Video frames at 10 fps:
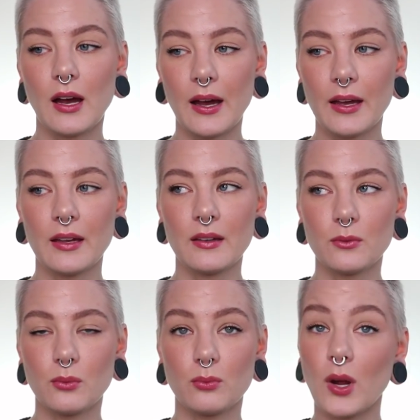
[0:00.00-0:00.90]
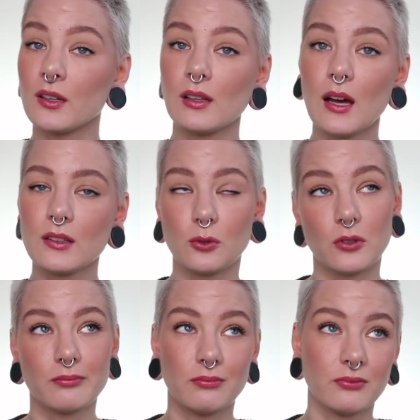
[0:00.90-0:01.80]
I run a lot,
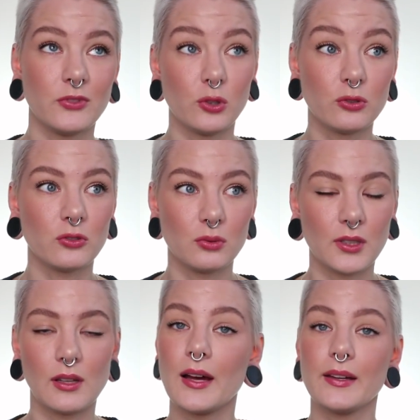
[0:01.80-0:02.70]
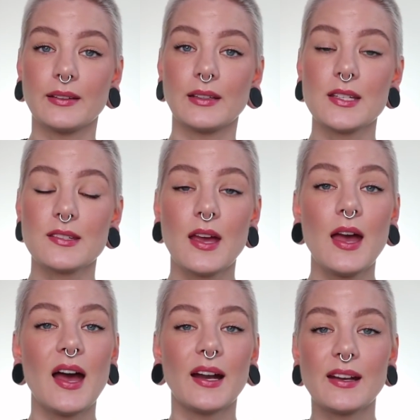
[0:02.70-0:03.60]
or used to run a lot at least,
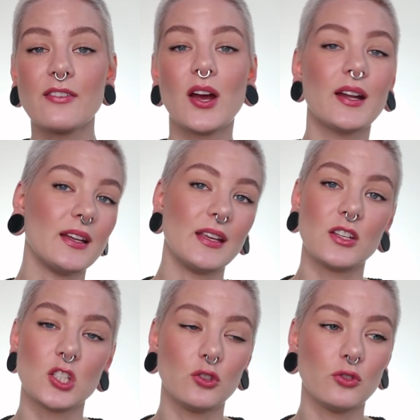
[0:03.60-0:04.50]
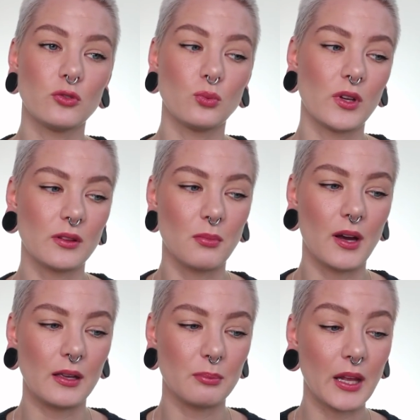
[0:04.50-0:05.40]
and I never had any issues with
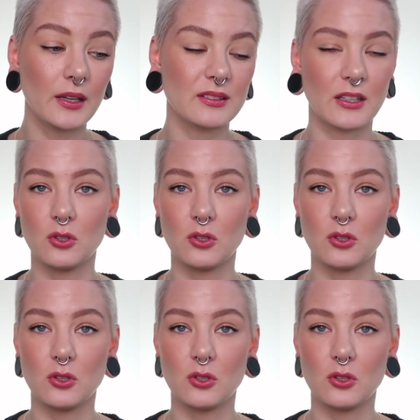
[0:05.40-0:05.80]
my plugs. I